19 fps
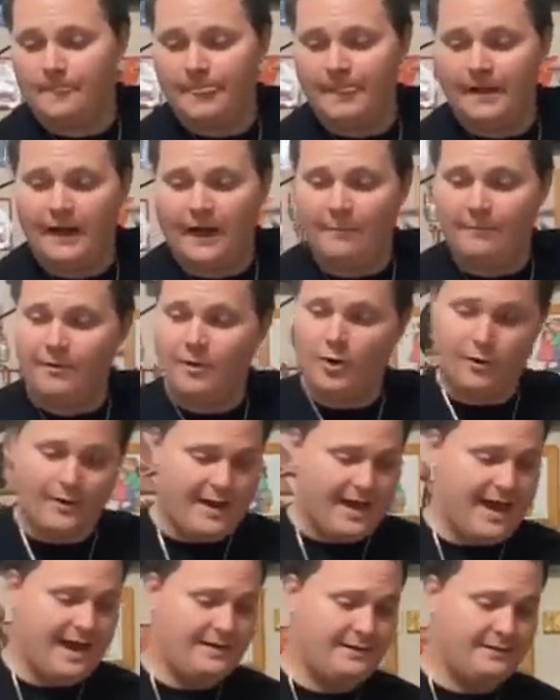I'm going to go
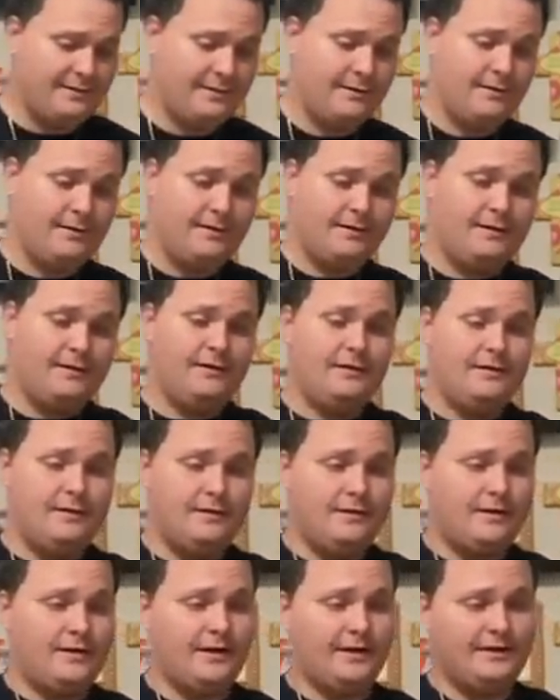ahead and
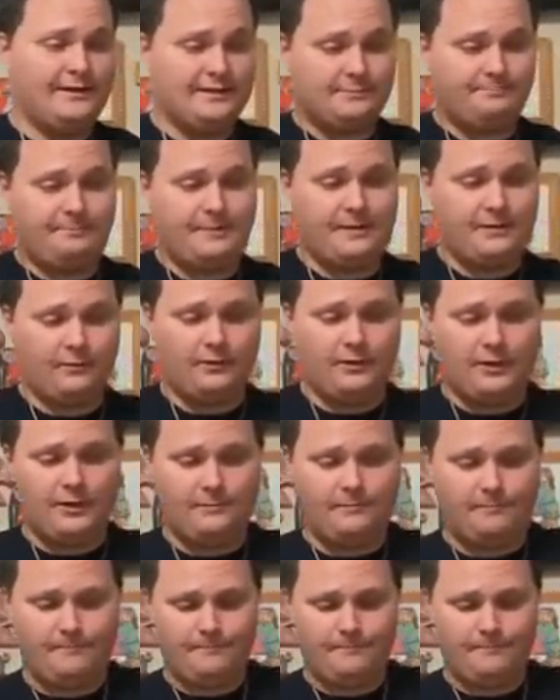cut this pickle up.